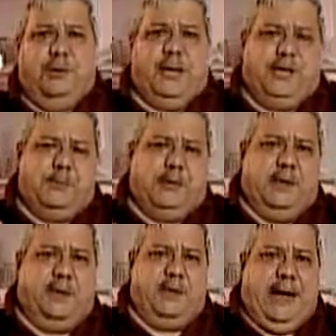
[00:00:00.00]
take
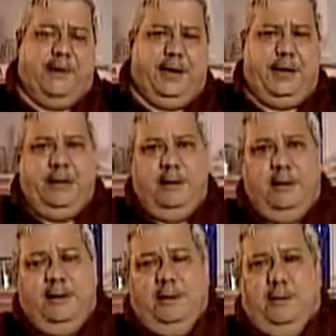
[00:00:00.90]
specific gravity,
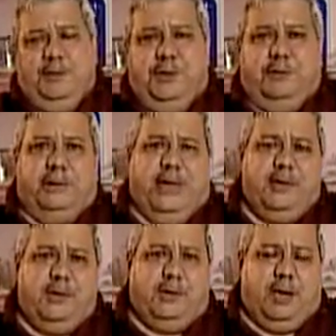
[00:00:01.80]
which is the
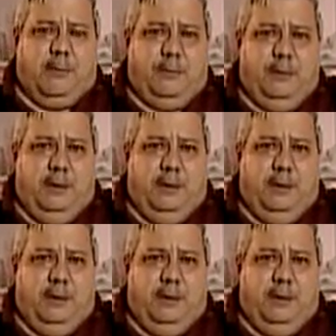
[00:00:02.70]
relationship